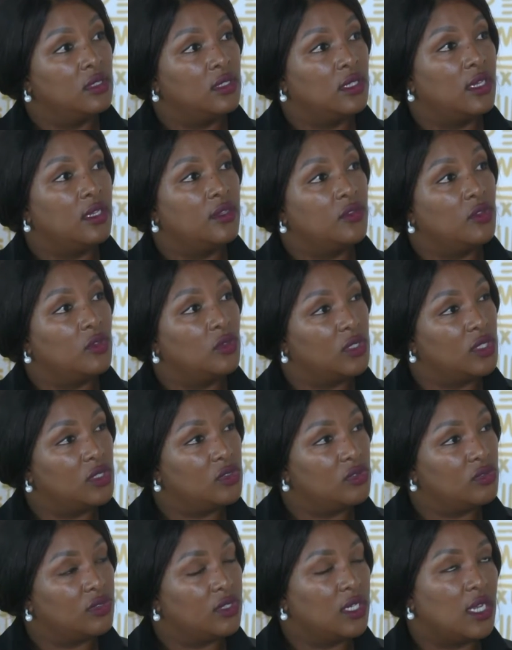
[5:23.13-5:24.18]
Yeah, if you're looking
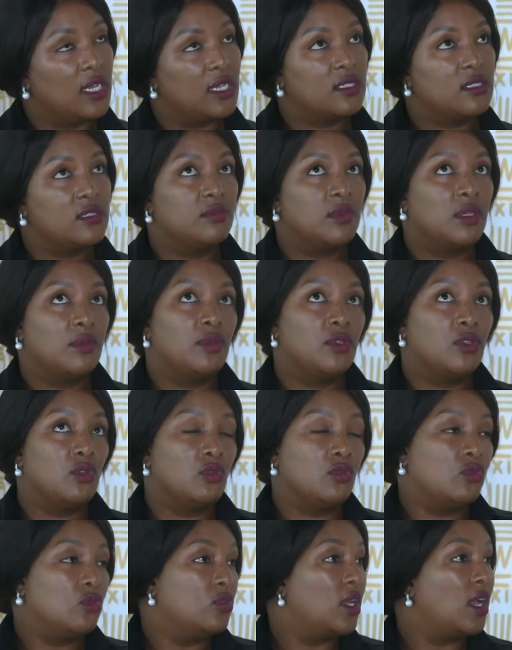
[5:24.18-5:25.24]
to relax, maybe
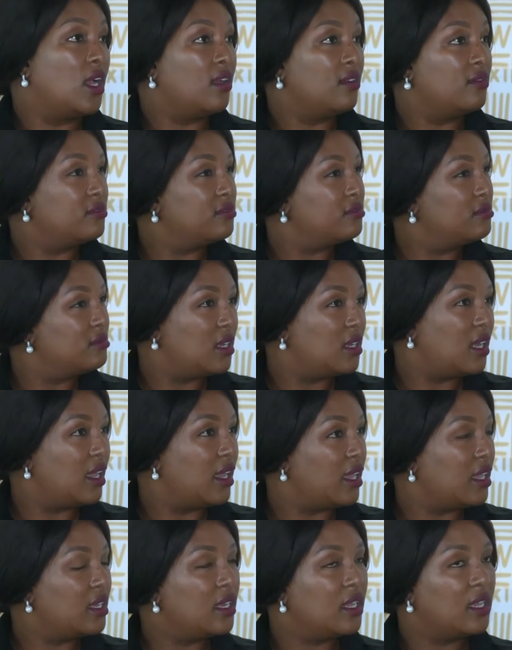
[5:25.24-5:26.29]
you could have a
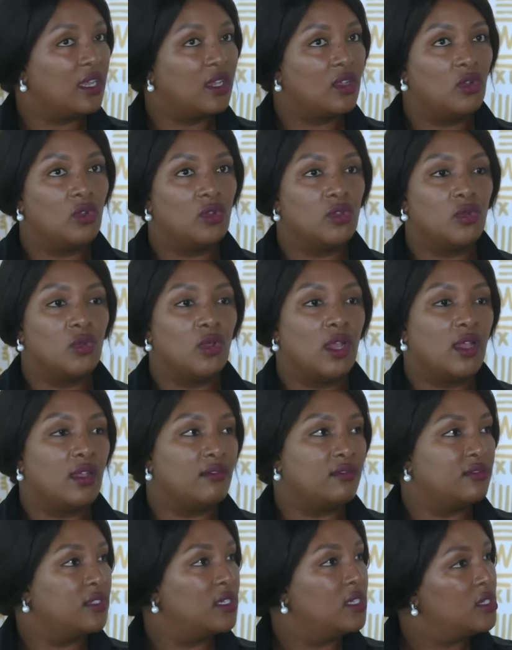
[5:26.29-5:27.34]
headache or you
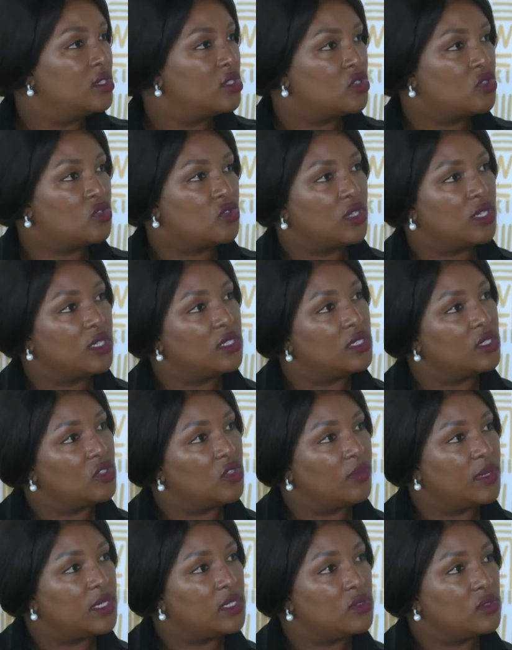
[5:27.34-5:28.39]
have strain in
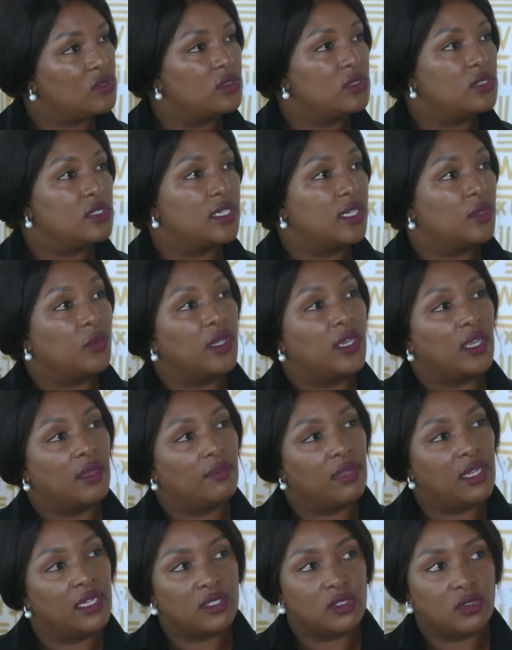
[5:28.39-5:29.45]
your muscles, and we
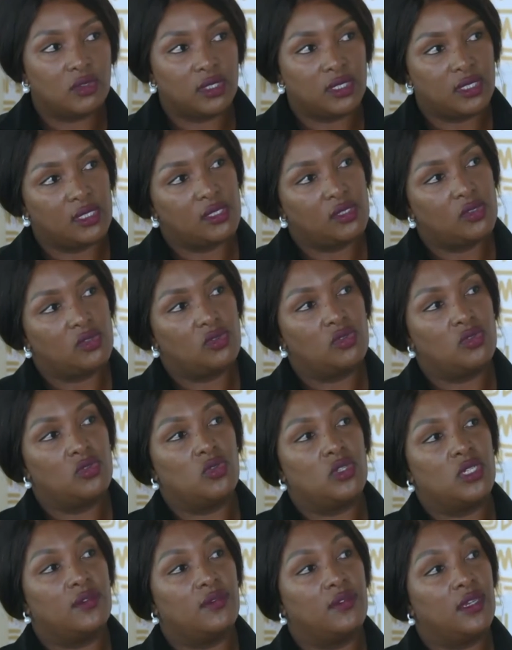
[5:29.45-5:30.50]
can blend oils to suit
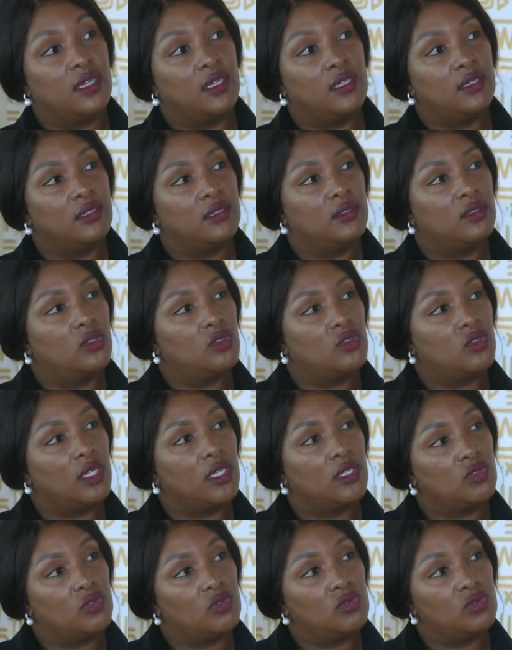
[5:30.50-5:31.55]
whatever you're
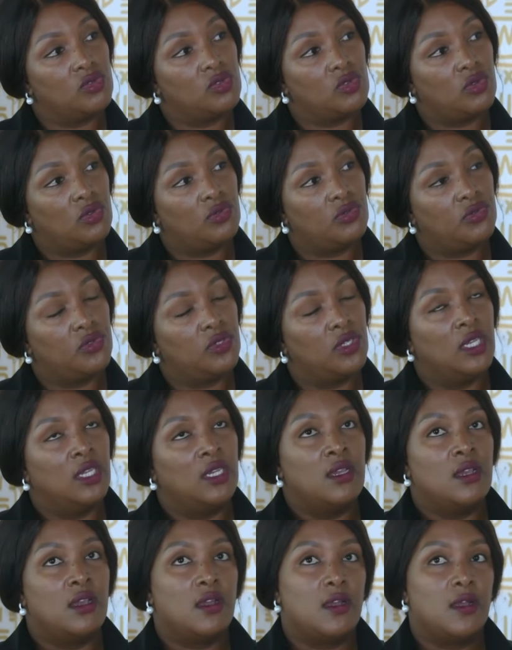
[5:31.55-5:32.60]
trying to solve.
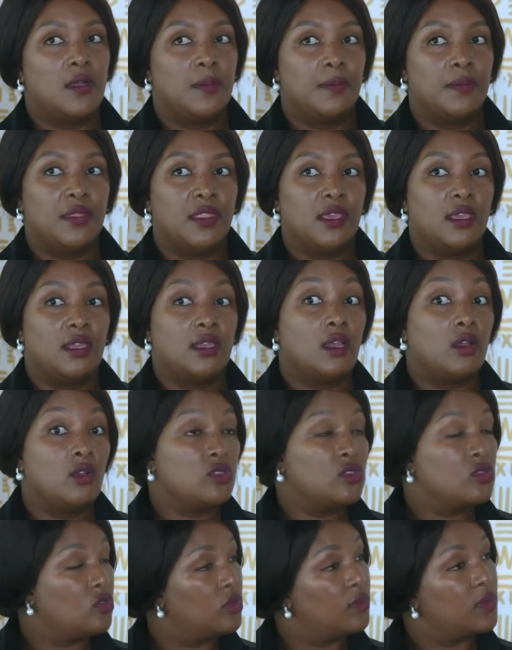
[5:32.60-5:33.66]
Um, then a
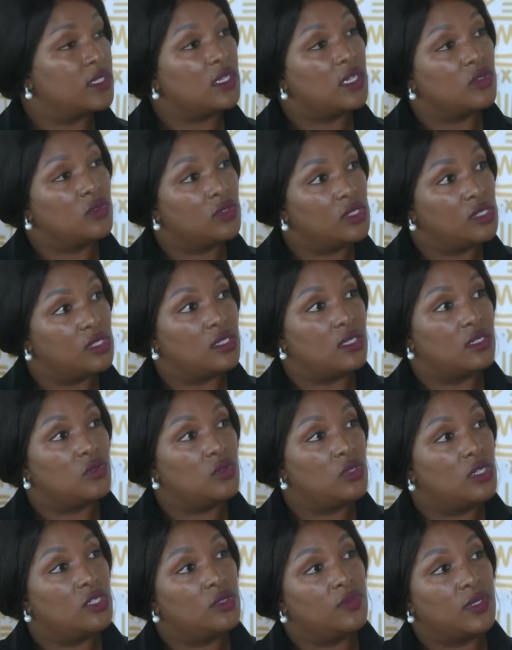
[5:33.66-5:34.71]
hot stone massage, which is a
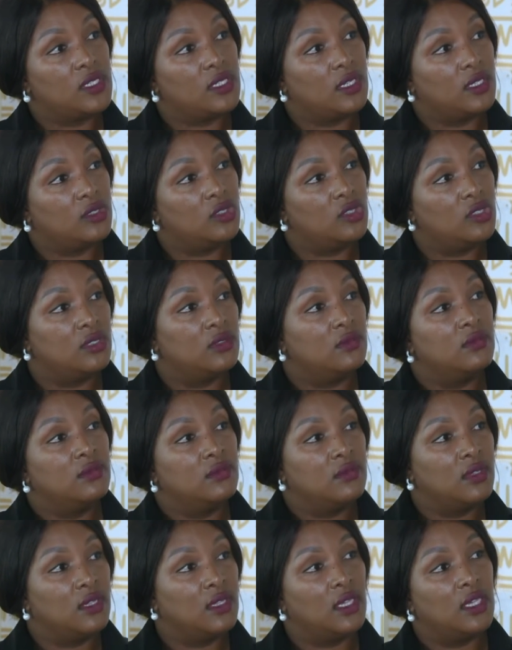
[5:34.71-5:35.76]
Swedish massage,
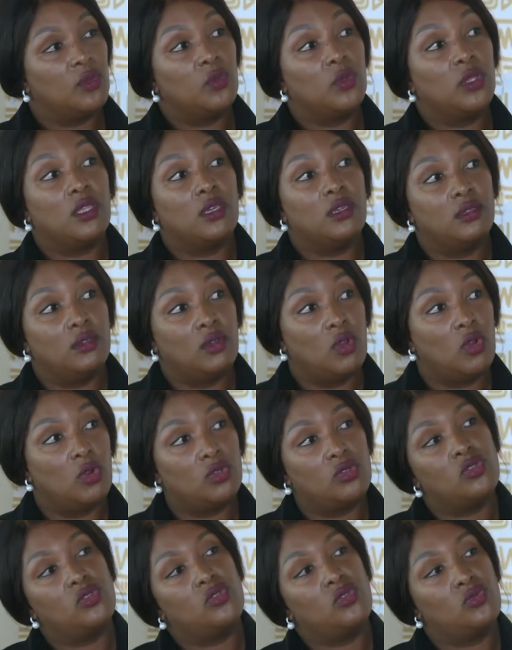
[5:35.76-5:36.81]
then with a
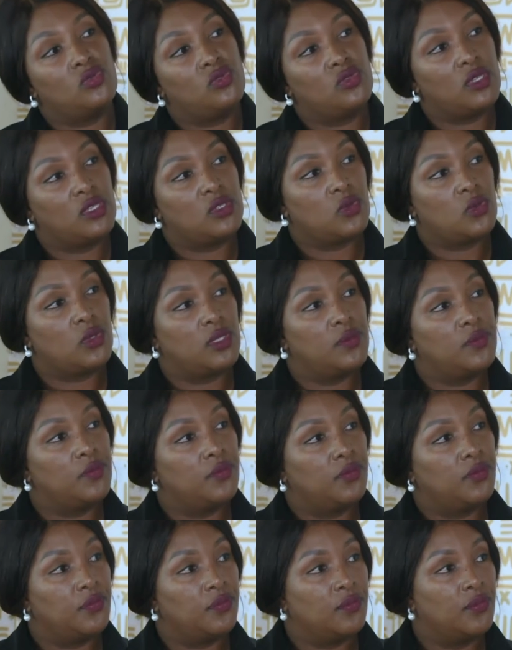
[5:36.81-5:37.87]
as well.
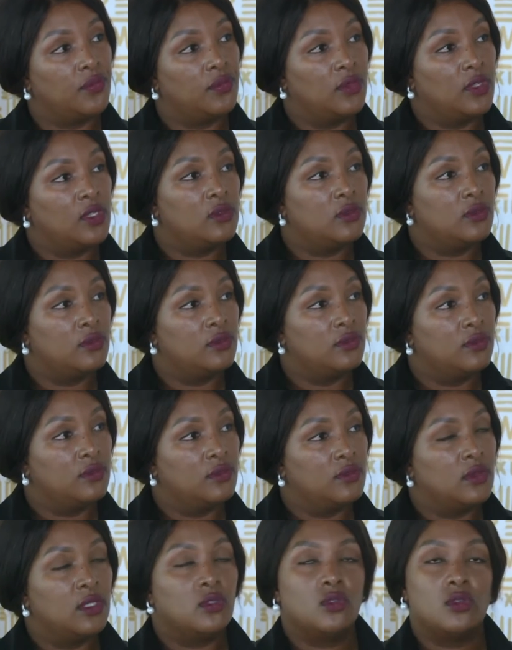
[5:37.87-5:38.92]
Okay, so those are
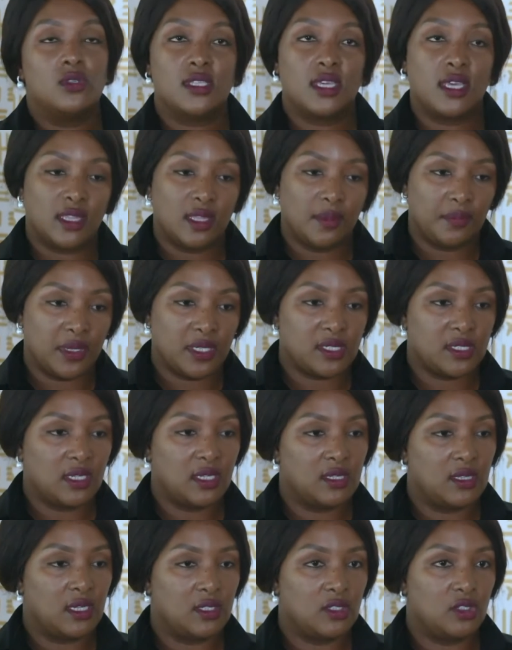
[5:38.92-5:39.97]
just, you mentioned the
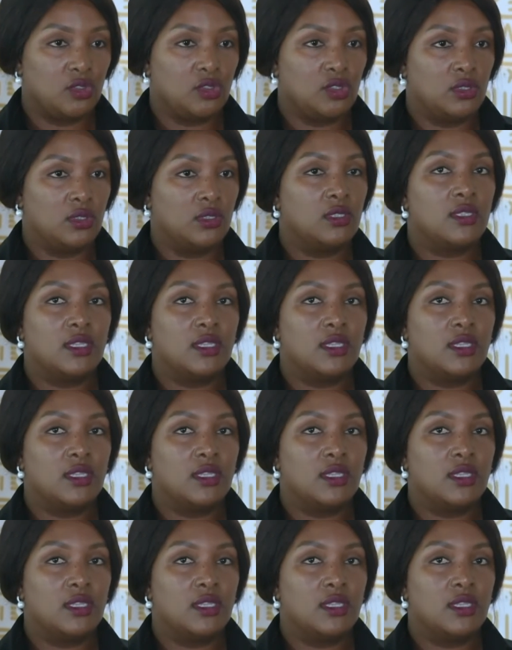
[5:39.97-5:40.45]
three, the basics?